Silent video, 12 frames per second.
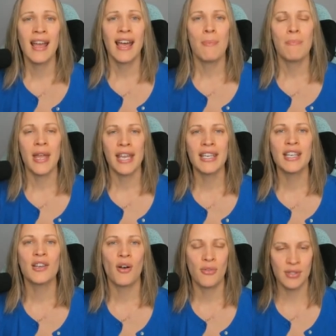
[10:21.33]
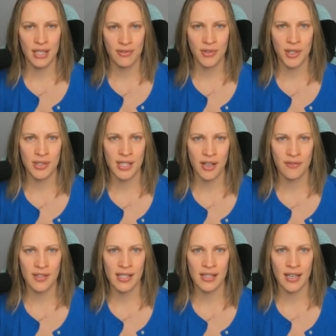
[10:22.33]
Make it cozy for yourself
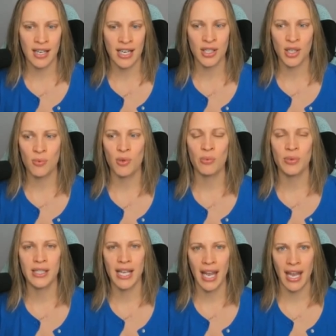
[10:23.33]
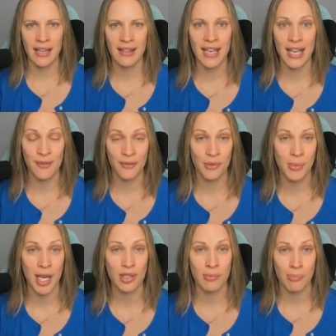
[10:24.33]
to study. You will retain the
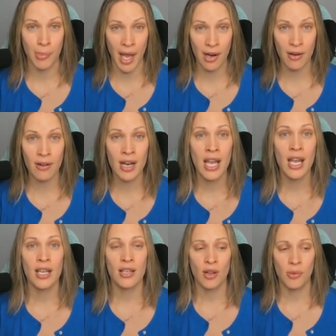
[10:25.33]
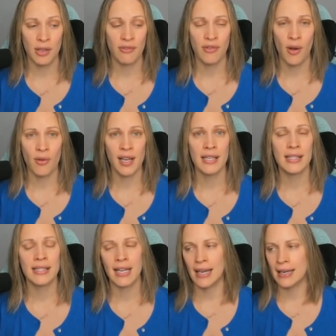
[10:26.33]
information better. You'll be
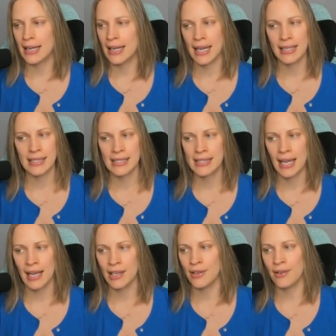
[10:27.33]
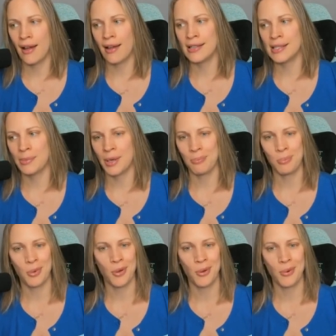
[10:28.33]
focused. And I hate to say it, you guys, but
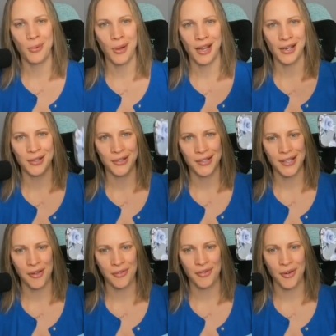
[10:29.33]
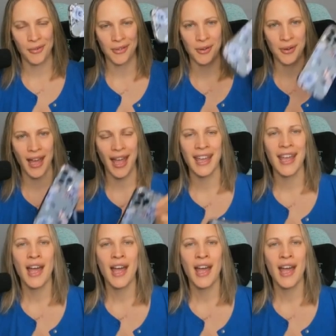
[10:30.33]
put away your cell phone, okay?